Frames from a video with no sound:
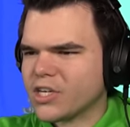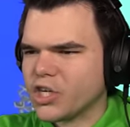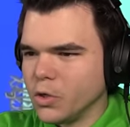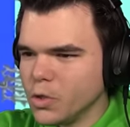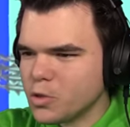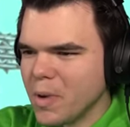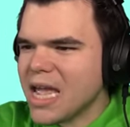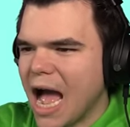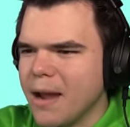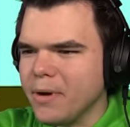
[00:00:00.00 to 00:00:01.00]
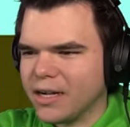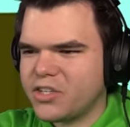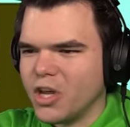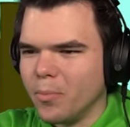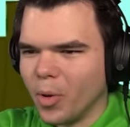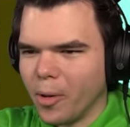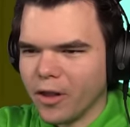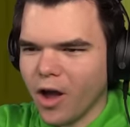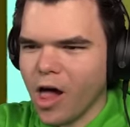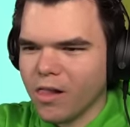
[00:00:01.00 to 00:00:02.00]
Excuse me? I am not simple
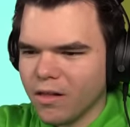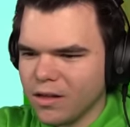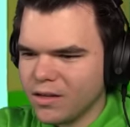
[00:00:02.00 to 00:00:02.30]
at all.